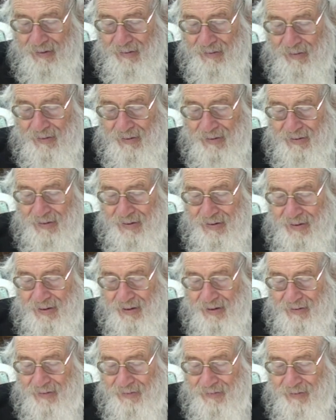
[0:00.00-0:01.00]
Because you
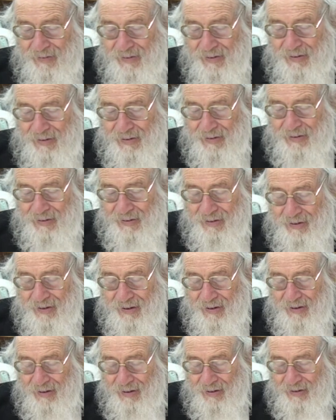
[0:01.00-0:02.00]
say it's
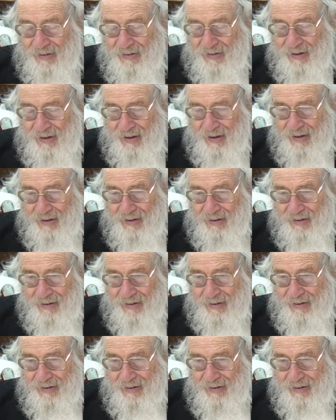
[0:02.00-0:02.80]
not like